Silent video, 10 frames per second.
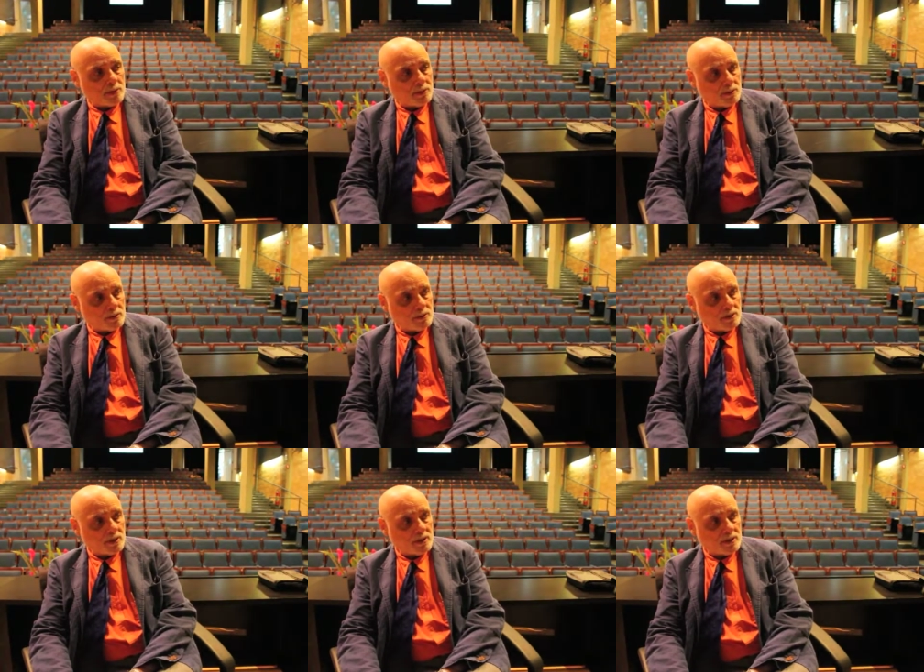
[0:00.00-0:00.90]

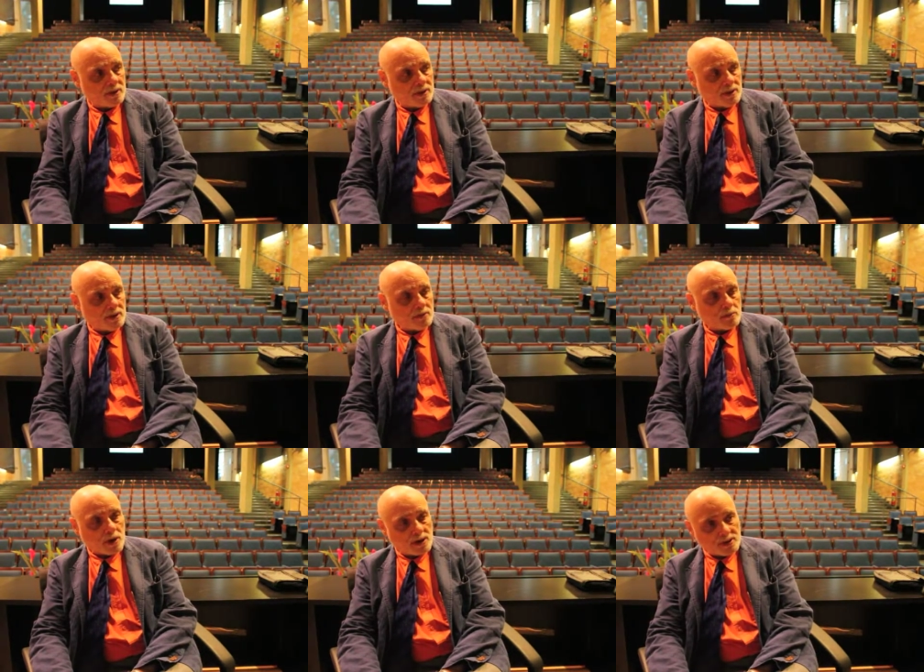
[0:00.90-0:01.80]
to
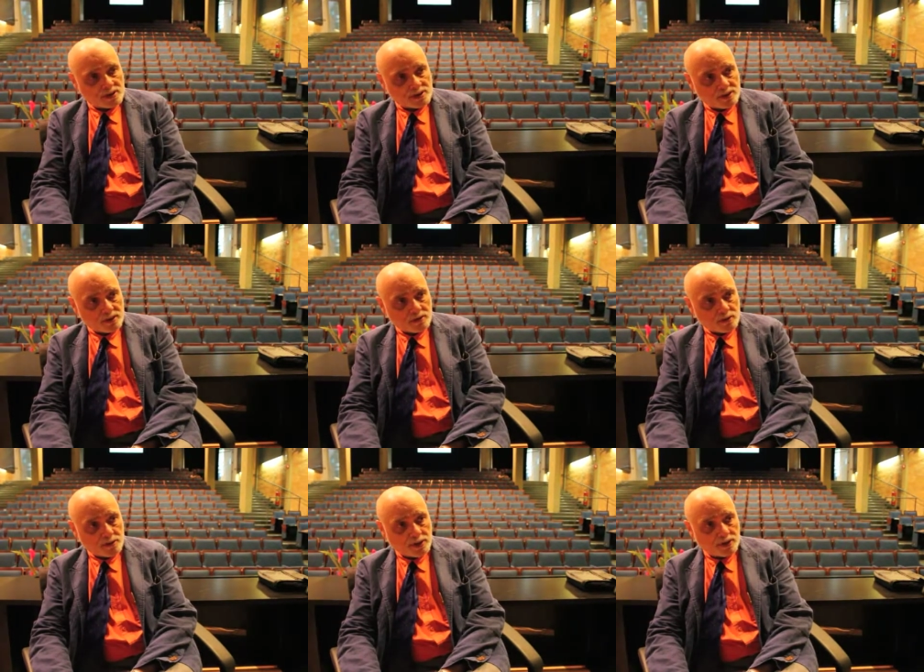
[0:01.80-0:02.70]
process the
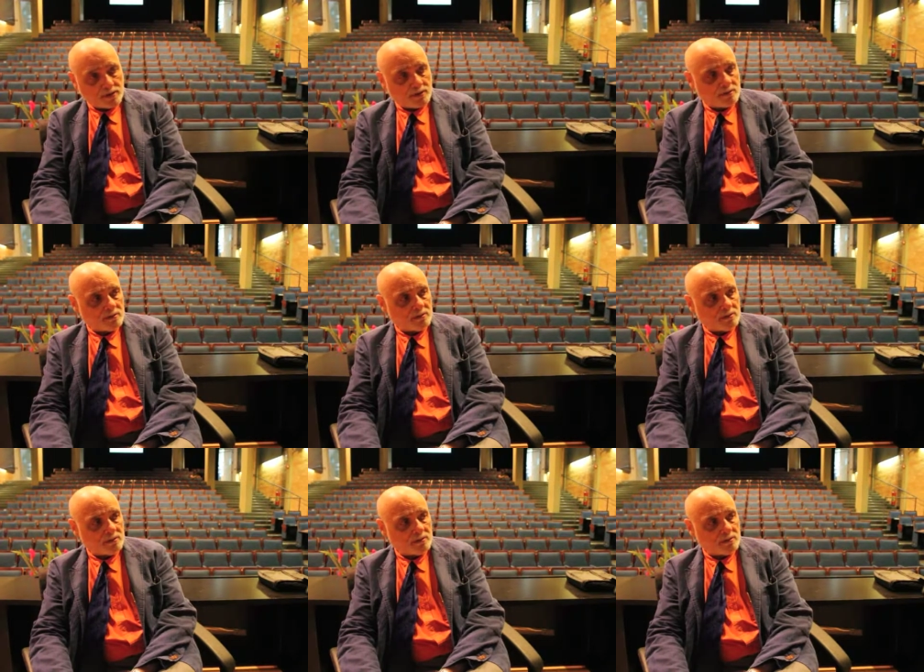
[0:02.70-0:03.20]
information,